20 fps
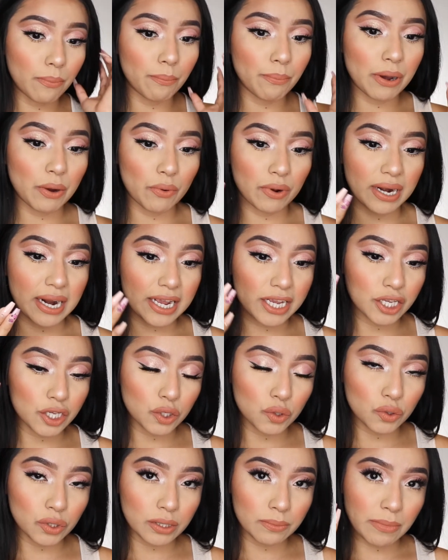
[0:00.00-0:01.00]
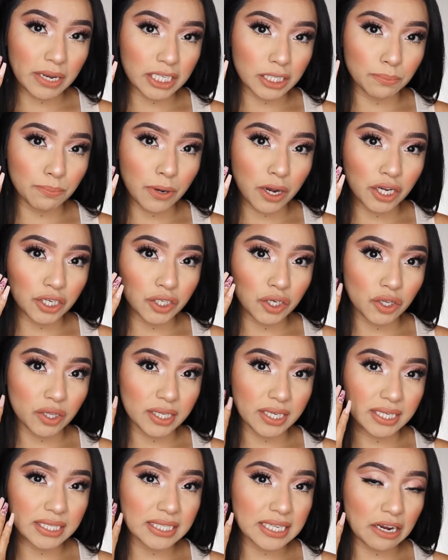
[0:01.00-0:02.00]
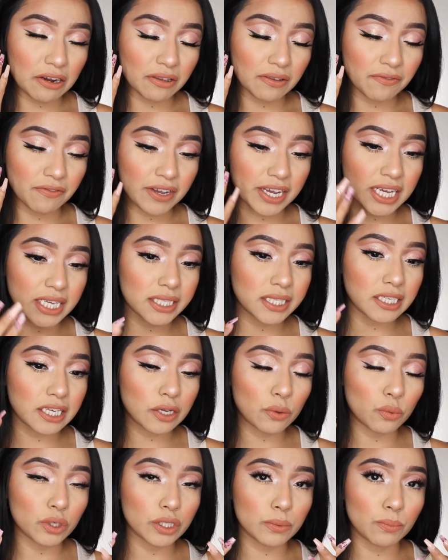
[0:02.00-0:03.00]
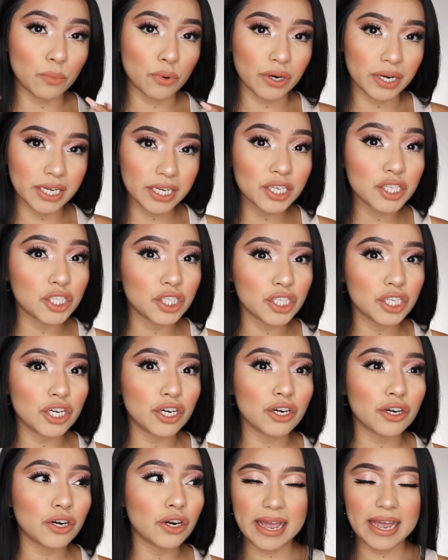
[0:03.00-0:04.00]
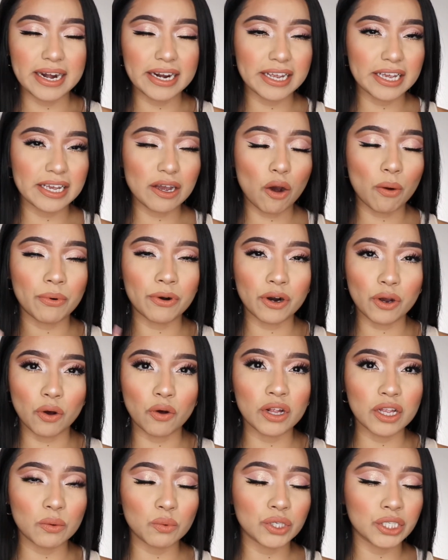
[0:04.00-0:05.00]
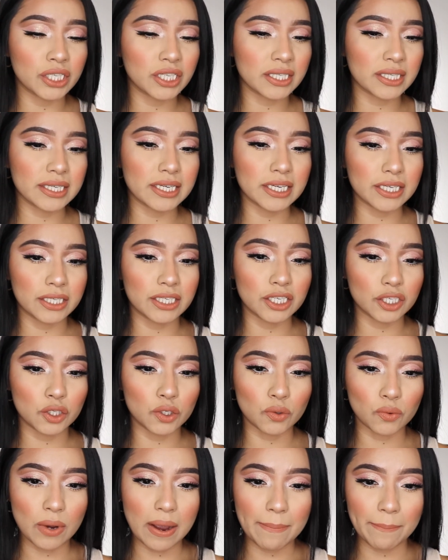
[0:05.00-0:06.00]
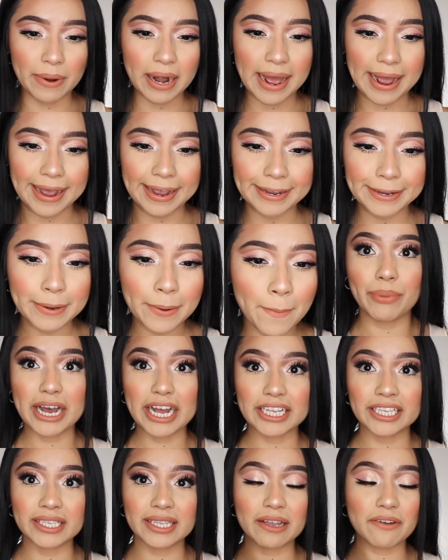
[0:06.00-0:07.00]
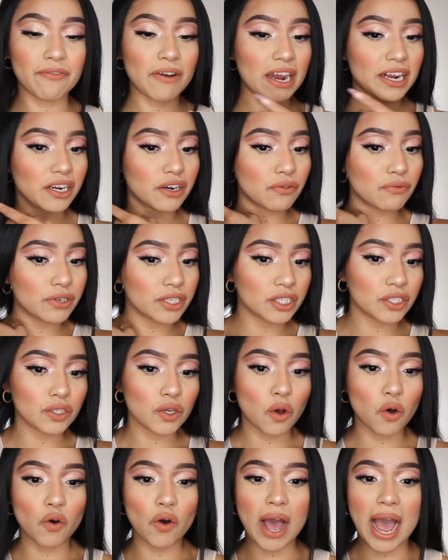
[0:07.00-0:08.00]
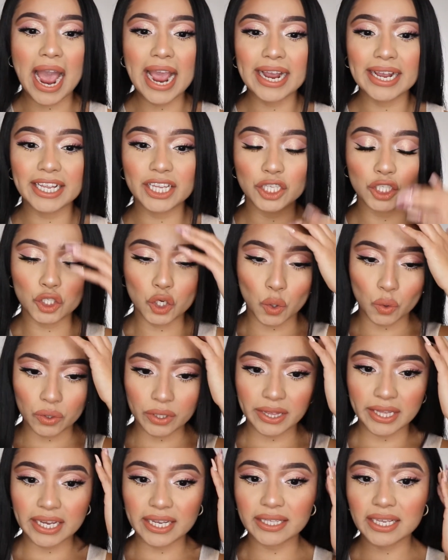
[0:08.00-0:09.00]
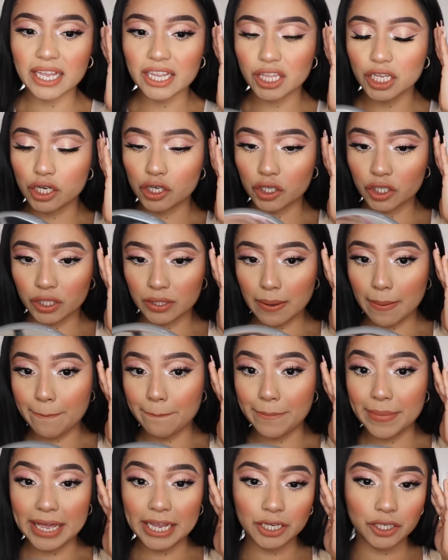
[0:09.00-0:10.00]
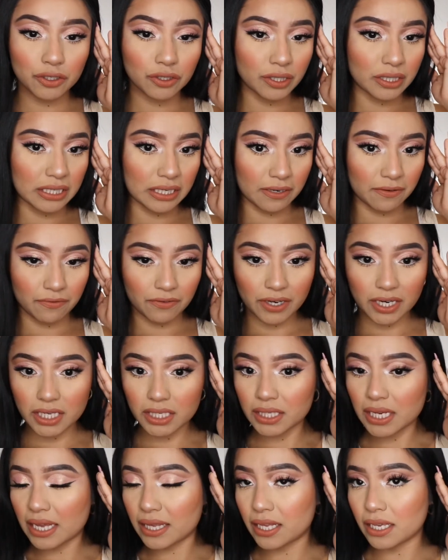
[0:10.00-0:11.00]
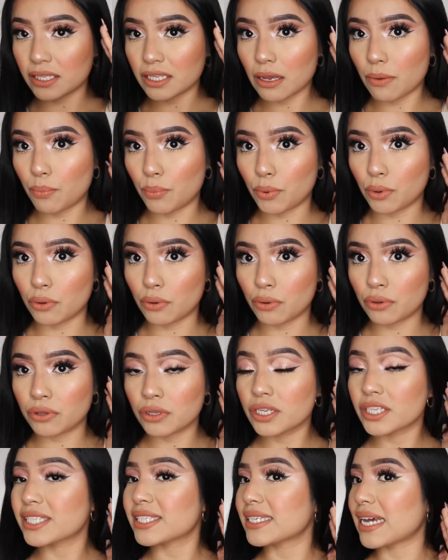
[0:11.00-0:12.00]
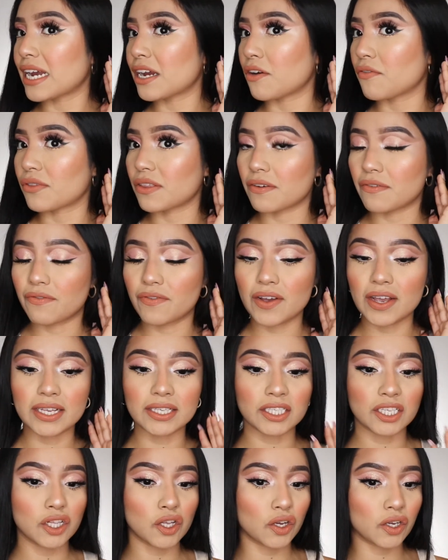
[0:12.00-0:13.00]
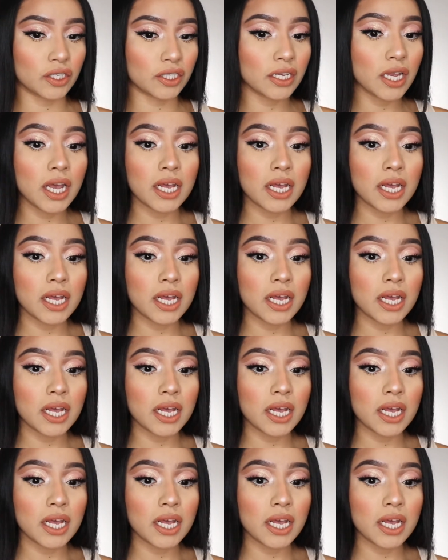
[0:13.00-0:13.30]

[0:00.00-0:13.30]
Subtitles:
But when I used my sponge on this side of the face, it was more easier, and overall it was just easy to apply. But the final result, I don't think that there's a major difference. I think that both sides of the face looks